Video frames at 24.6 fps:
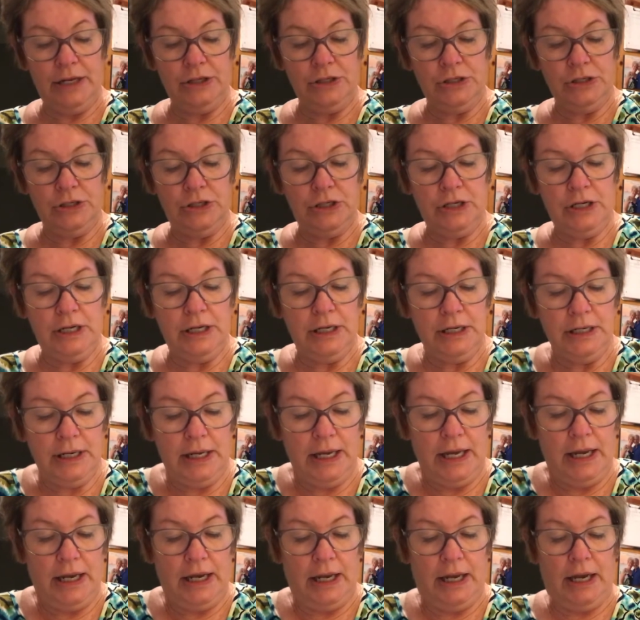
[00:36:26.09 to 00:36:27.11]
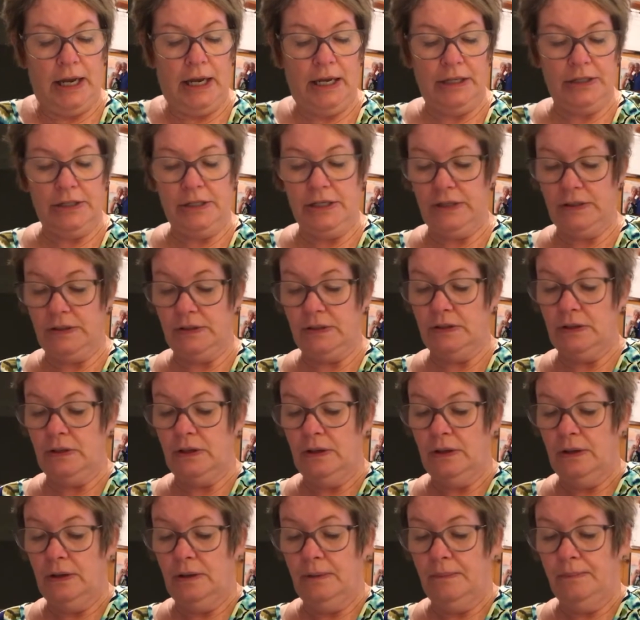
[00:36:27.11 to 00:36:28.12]
acetate sheet, and
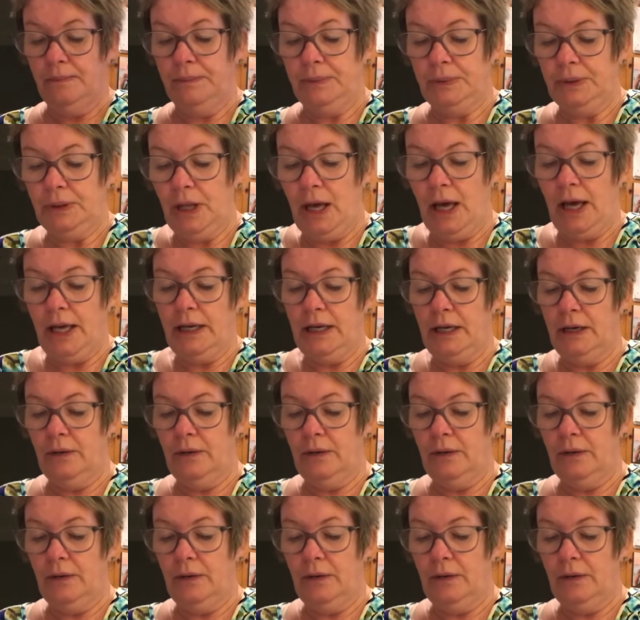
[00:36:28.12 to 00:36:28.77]
I just